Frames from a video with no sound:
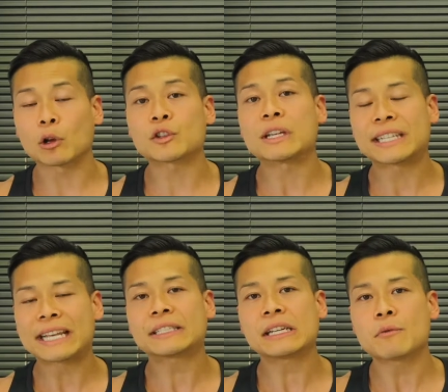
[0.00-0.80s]
So
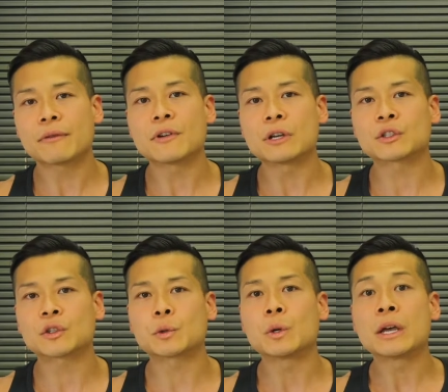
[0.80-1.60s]
intensity refers
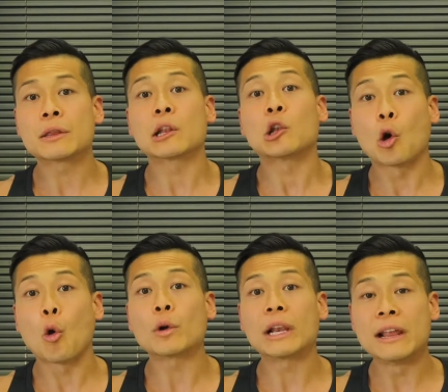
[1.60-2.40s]
to the
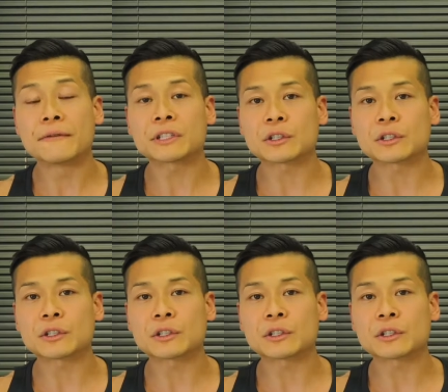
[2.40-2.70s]
load lifted.